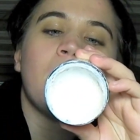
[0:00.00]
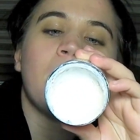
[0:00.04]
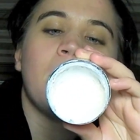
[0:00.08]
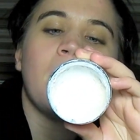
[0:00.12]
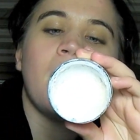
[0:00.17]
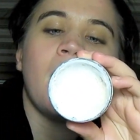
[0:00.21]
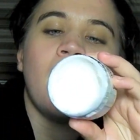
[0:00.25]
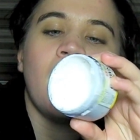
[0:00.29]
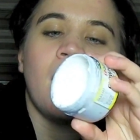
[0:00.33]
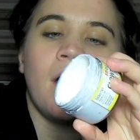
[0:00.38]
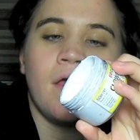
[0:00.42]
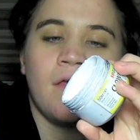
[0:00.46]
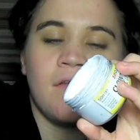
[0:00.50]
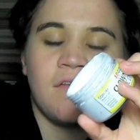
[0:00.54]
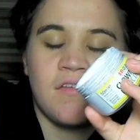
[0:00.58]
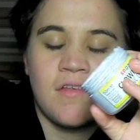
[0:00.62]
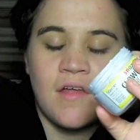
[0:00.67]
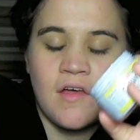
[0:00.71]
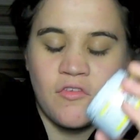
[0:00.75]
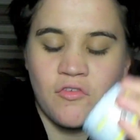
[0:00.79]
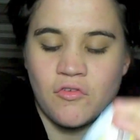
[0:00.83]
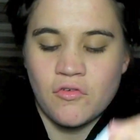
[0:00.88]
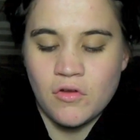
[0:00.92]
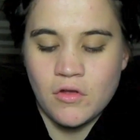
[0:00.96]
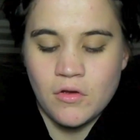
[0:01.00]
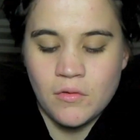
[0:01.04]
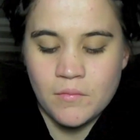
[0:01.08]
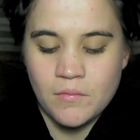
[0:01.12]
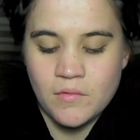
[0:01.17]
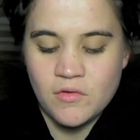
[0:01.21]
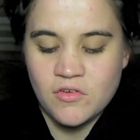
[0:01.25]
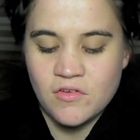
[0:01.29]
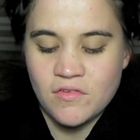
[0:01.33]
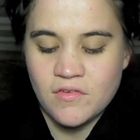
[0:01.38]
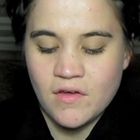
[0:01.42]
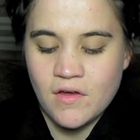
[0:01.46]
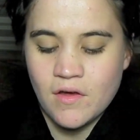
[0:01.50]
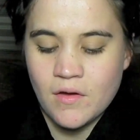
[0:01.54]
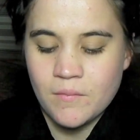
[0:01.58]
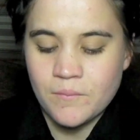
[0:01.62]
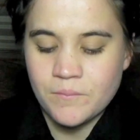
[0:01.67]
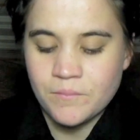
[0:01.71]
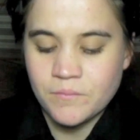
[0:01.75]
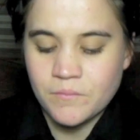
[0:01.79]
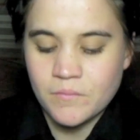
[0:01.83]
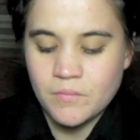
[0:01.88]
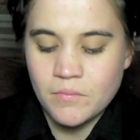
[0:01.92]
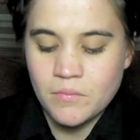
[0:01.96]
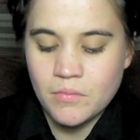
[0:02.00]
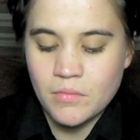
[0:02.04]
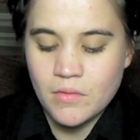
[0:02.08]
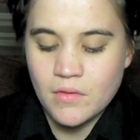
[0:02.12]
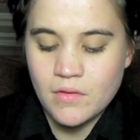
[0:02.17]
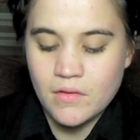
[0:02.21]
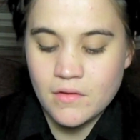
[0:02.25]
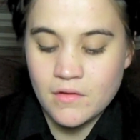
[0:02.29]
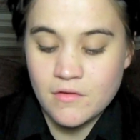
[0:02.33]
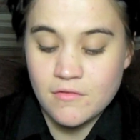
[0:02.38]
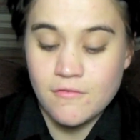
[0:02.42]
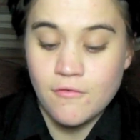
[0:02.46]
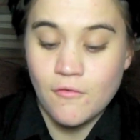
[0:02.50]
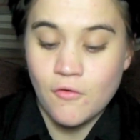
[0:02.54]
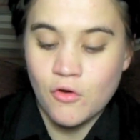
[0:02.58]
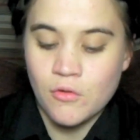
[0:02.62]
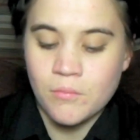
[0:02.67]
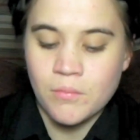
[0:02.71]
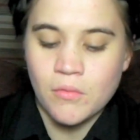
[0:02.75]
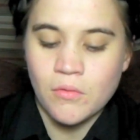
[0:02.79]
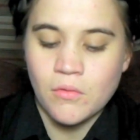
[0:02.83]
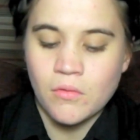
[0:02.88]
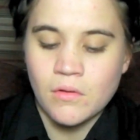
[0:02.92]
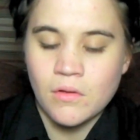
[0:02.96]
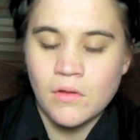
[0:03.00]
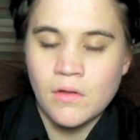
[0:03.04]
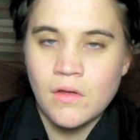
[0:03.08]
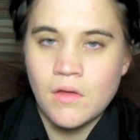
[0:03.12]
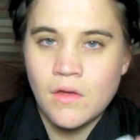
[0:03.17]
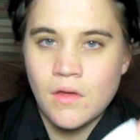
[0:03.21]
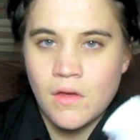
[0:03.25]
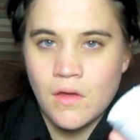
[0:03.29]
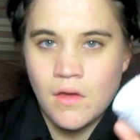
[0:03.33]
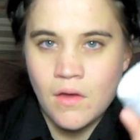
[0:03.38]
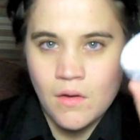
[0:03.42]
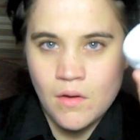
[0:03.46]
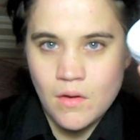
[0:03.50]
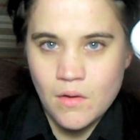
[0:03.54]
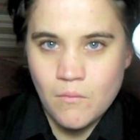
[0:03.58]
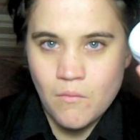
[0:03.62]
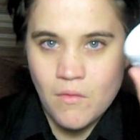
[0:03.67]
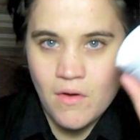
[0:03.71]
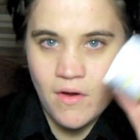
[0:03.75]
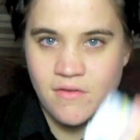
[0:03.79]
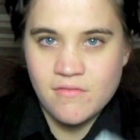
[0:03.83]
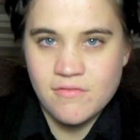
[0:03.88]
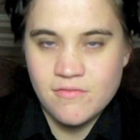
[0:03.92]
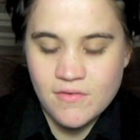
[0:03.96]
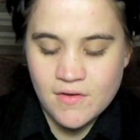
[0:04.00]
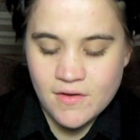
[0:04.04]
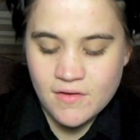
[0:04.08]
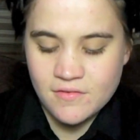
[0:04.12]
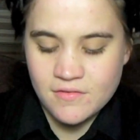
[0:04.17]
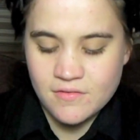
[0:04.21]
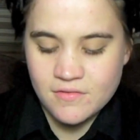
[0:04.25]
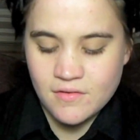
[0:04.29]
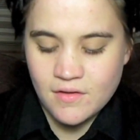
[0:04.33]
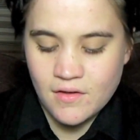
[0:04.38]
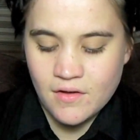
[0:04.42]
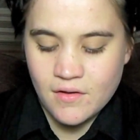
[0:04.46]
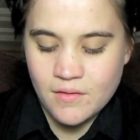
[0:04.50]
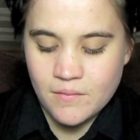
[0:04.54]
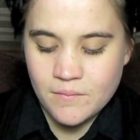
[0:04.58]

by Snazaroo, which is an affordable white face